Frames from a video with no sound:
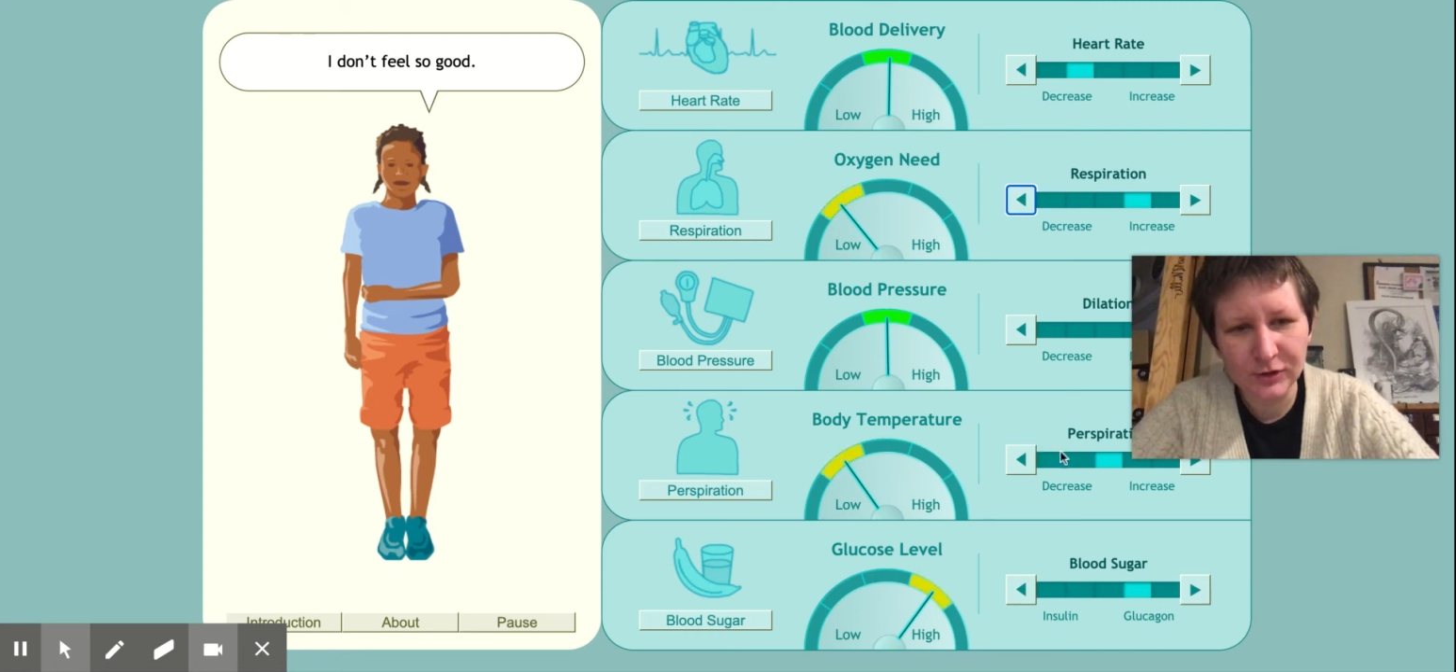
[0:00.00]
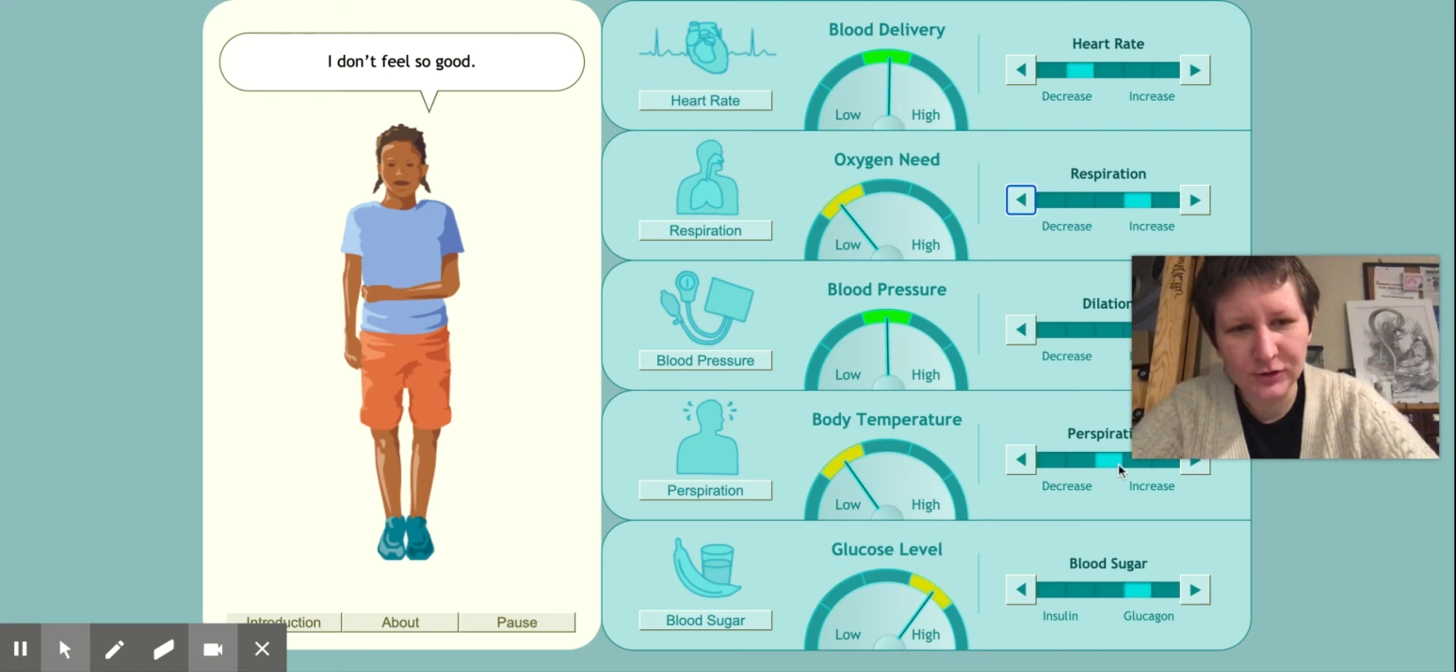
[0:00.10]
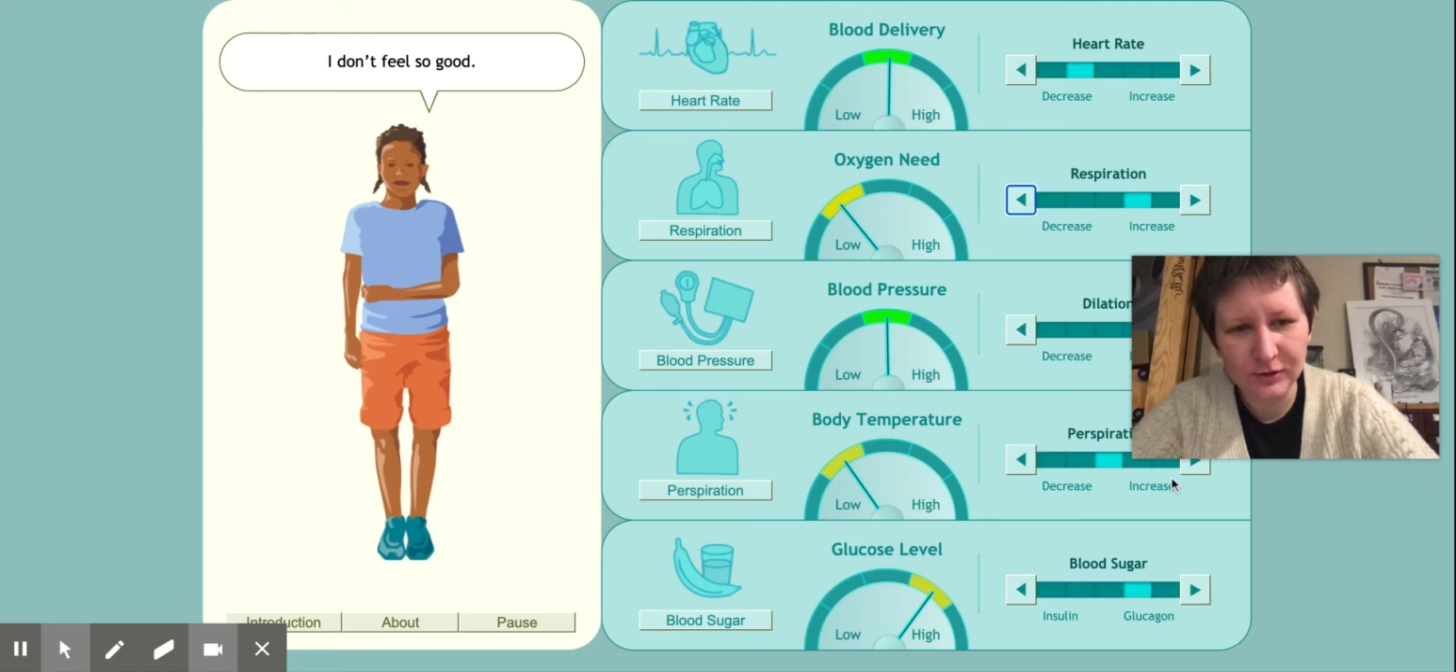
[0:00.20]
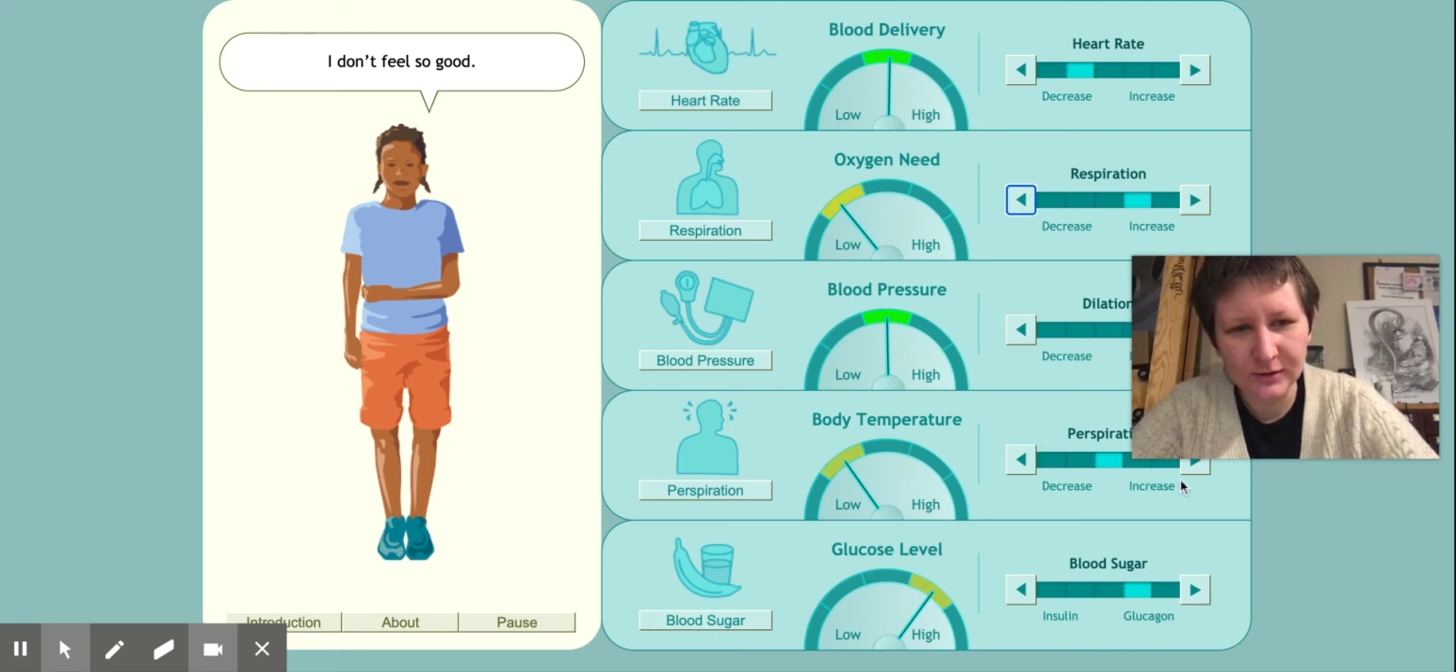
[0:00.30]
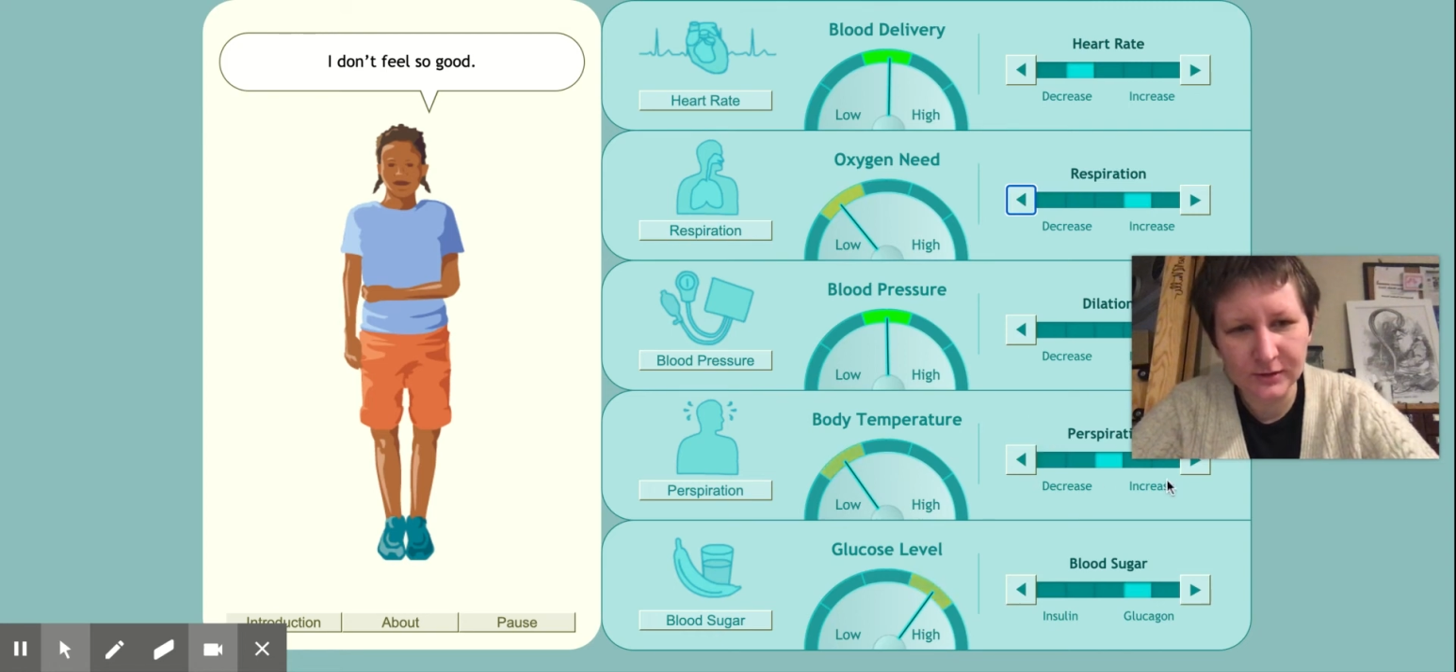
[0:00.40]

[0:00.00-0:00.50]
pressure looks